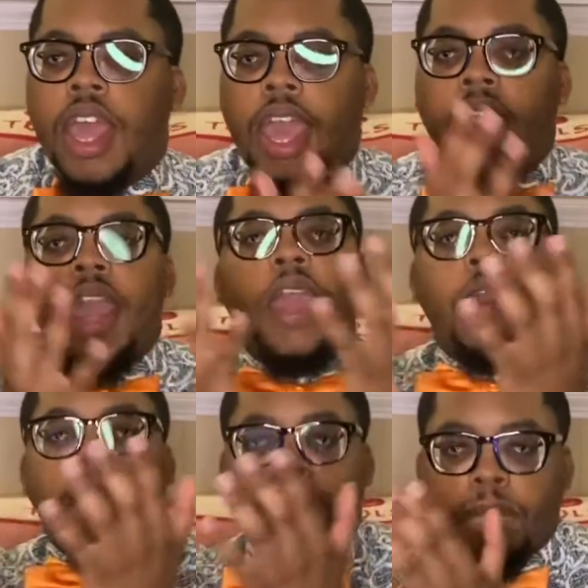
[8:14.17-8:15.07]

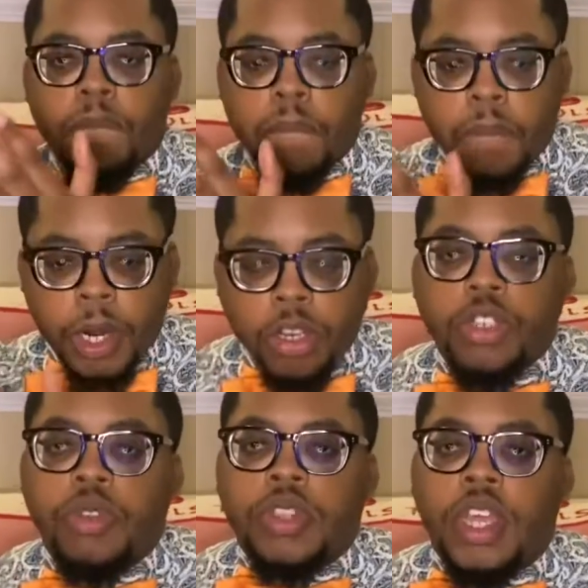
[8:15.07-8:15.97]
and
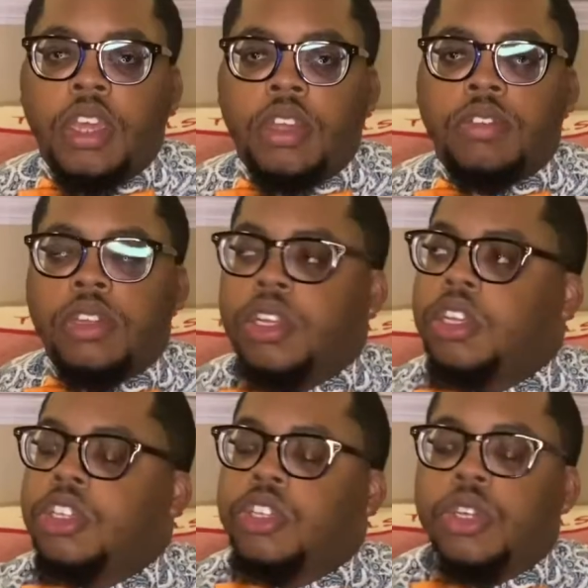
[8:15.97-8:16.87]
personal
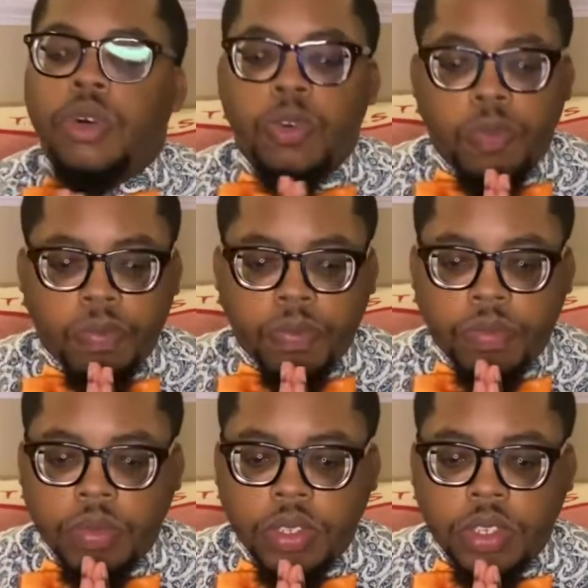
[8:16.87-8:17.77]
things. So
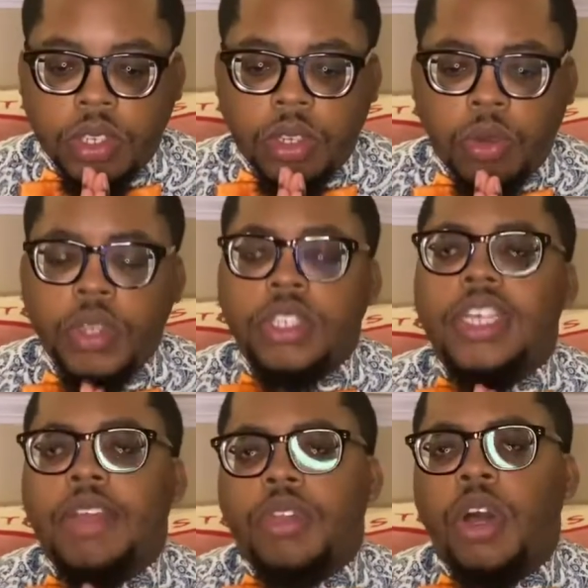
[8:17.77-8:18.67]
we just
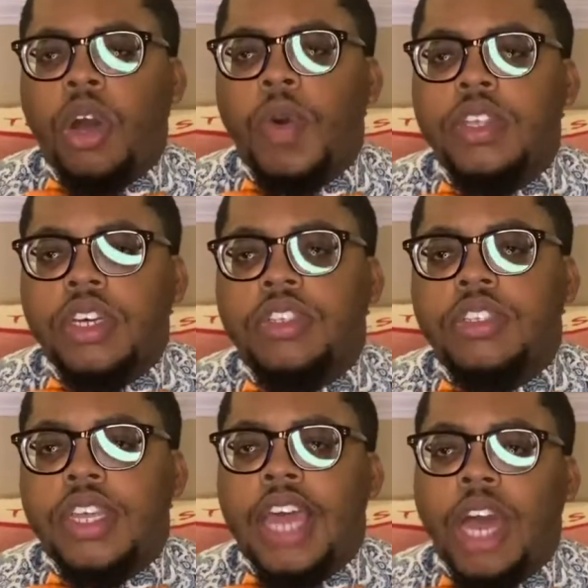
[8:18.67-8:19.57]
have to always
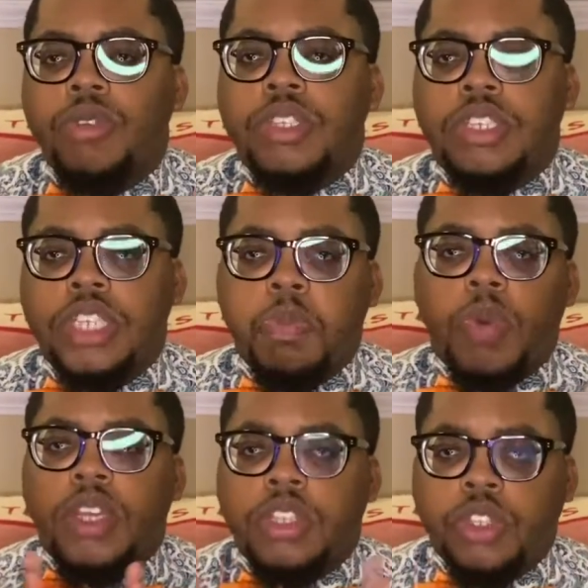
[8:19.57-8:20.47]
understand how to
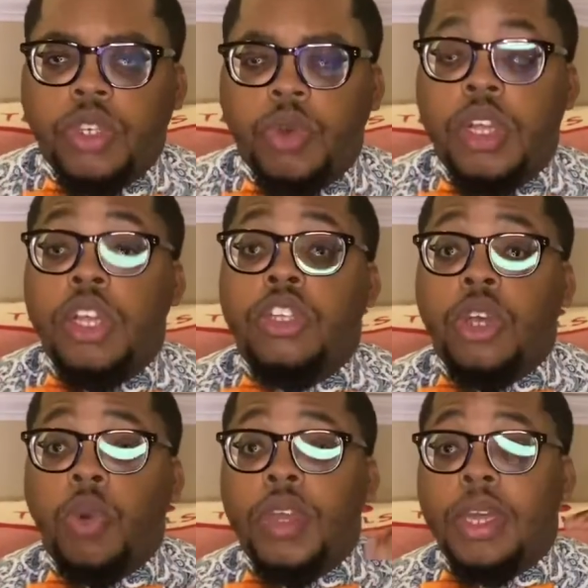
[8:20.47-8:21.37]
separate the two
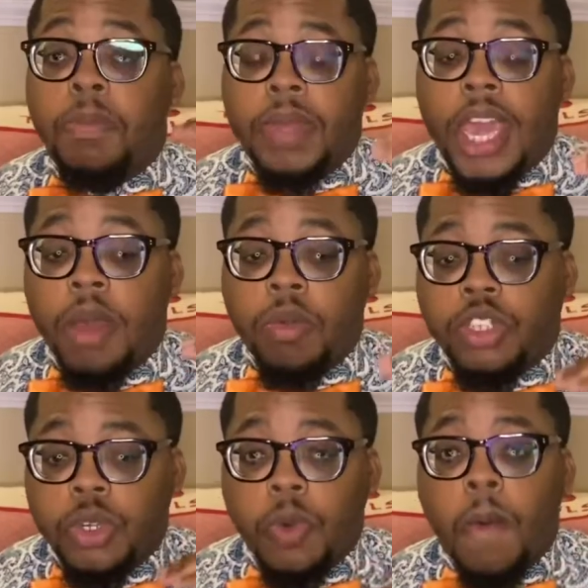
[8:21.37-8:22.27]
so we can be able
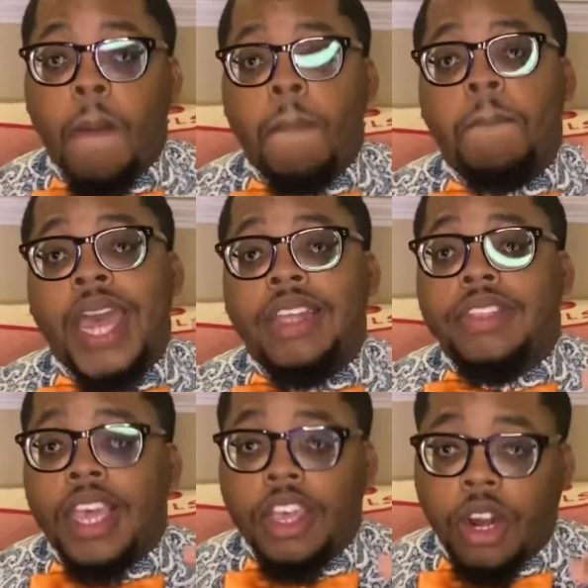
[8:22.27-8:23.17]
to
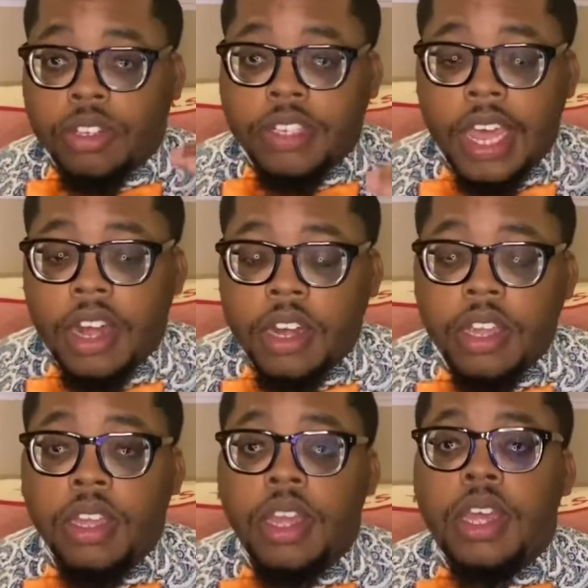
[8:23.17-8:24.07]
maintain our
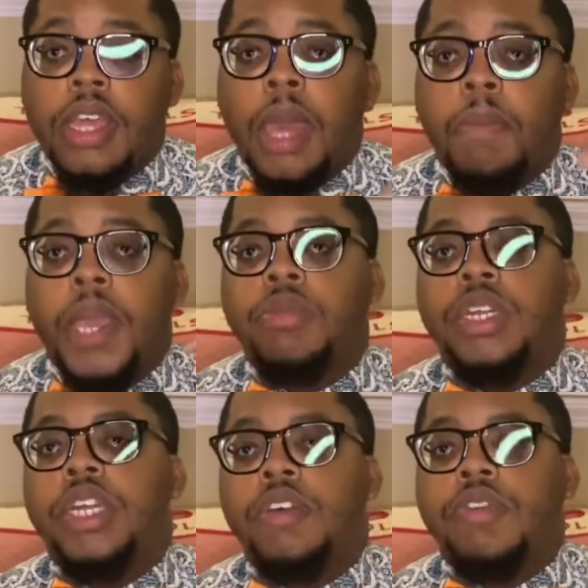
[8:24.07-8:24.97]
sanity and be able to
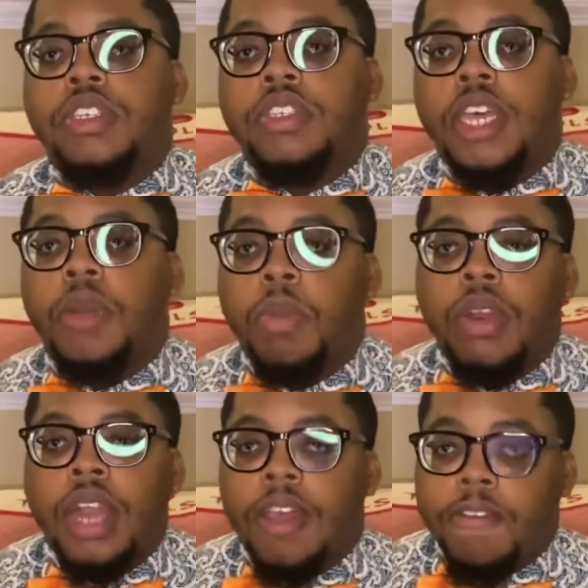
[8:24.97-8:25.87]
live a sustainable
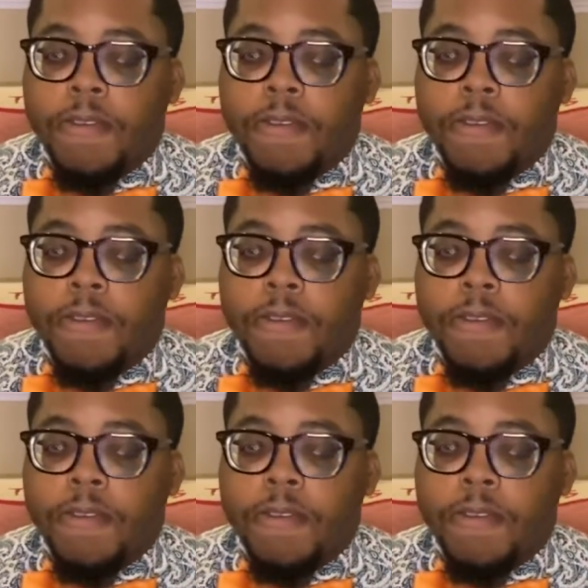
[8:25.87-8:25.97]
life.